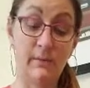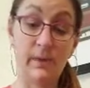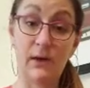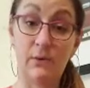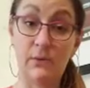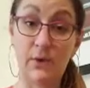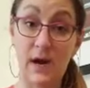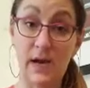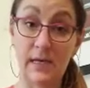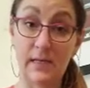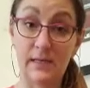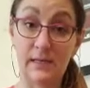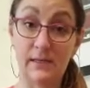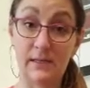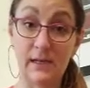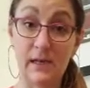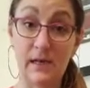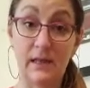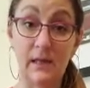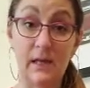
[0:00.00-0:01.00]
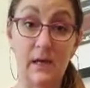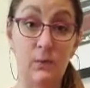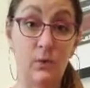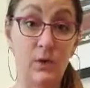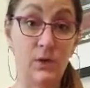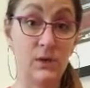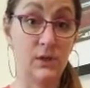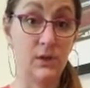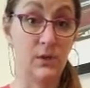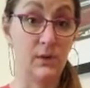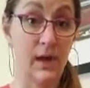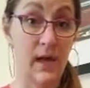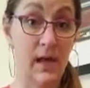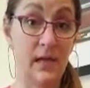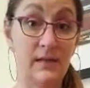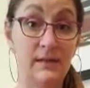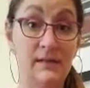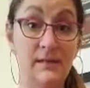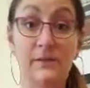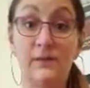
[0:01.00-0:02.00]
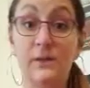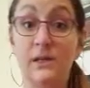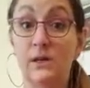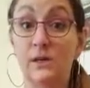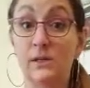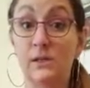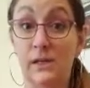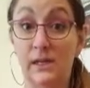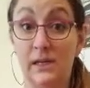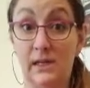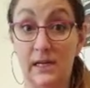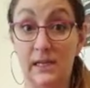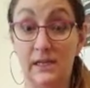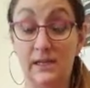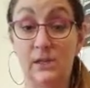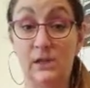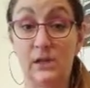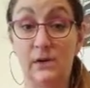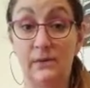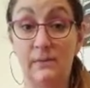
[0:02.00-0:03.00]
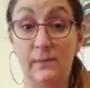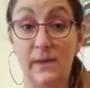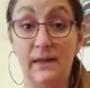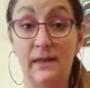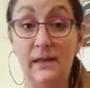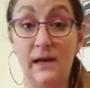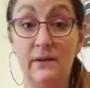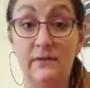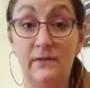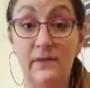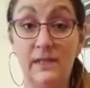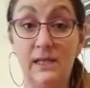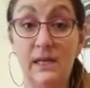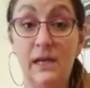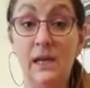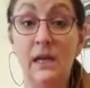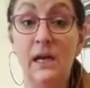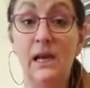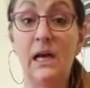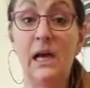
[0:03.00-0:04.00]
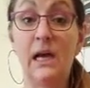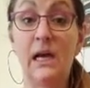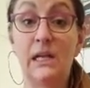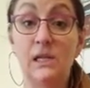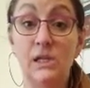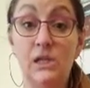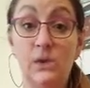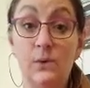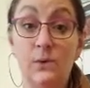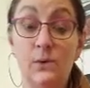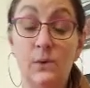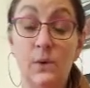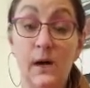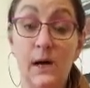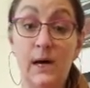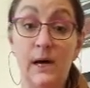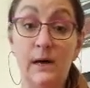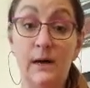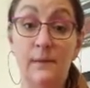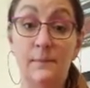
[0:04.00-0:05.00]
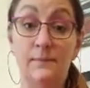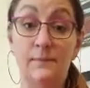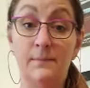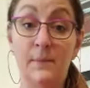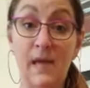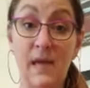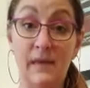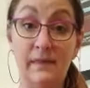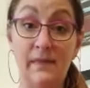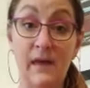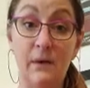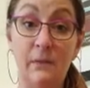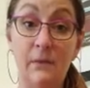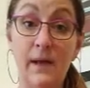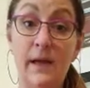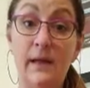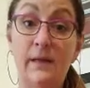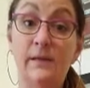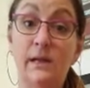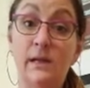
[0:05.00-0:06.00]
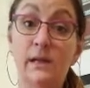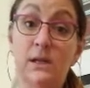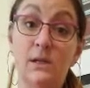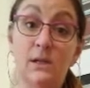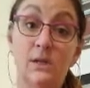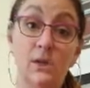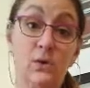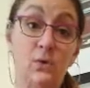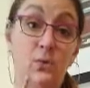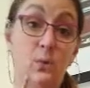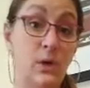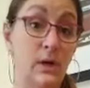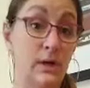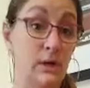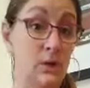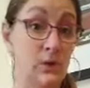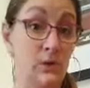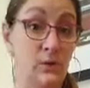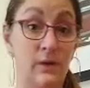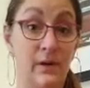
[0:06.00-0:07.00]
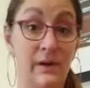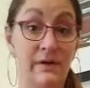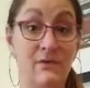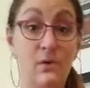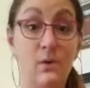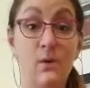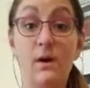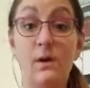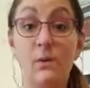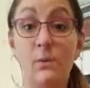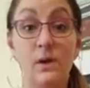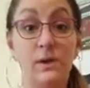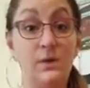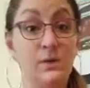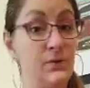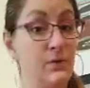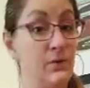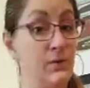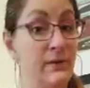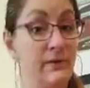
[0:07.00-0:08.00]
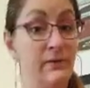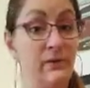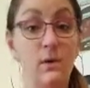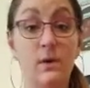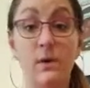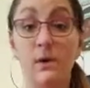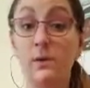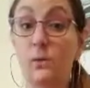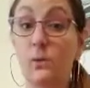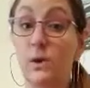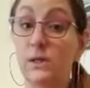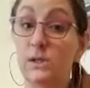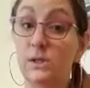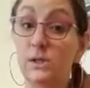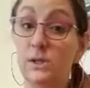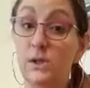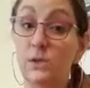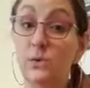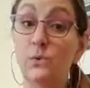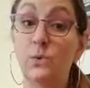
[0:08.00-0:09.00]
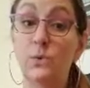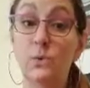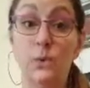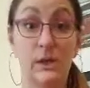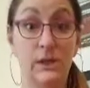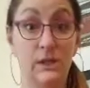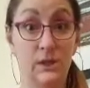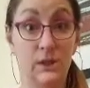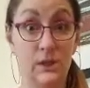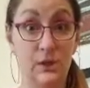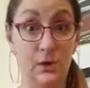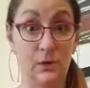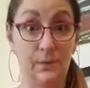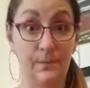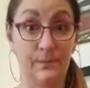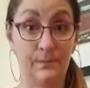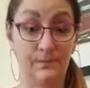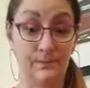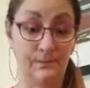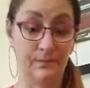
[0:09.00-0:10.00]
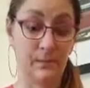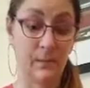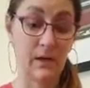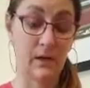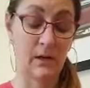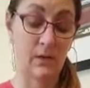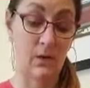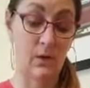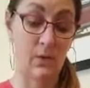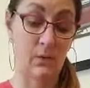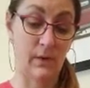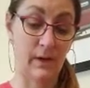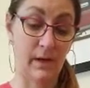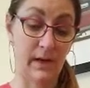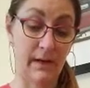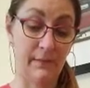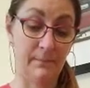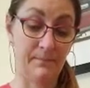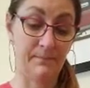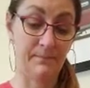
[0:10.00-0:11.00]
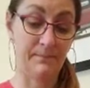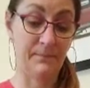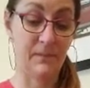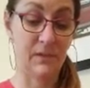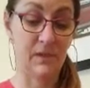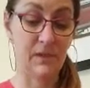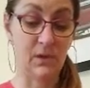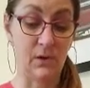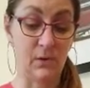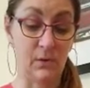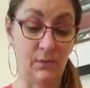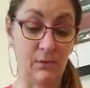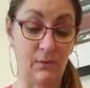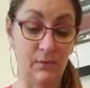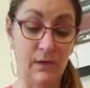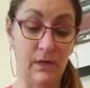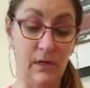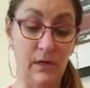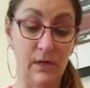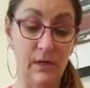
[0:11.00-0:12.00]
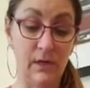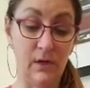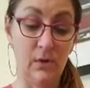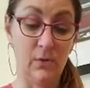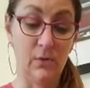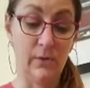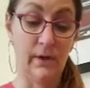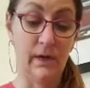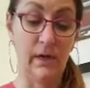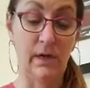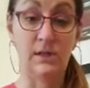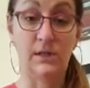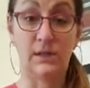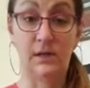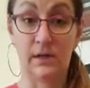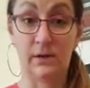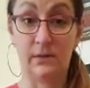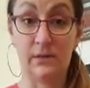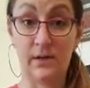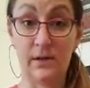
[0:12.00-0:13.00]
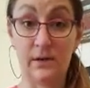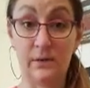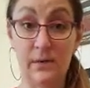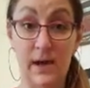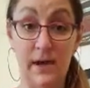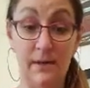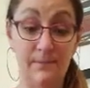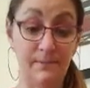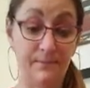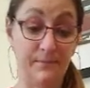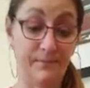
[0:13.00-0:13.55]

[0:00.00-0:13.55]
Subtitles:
my right, and then we'll do 8, and then I'll again start with my left and do 8 that way. Then I'll do 1, 2, 3, 4, 1, 2, 3, 4, 1, 2, 1, 2. Okay, so we are starting with our right.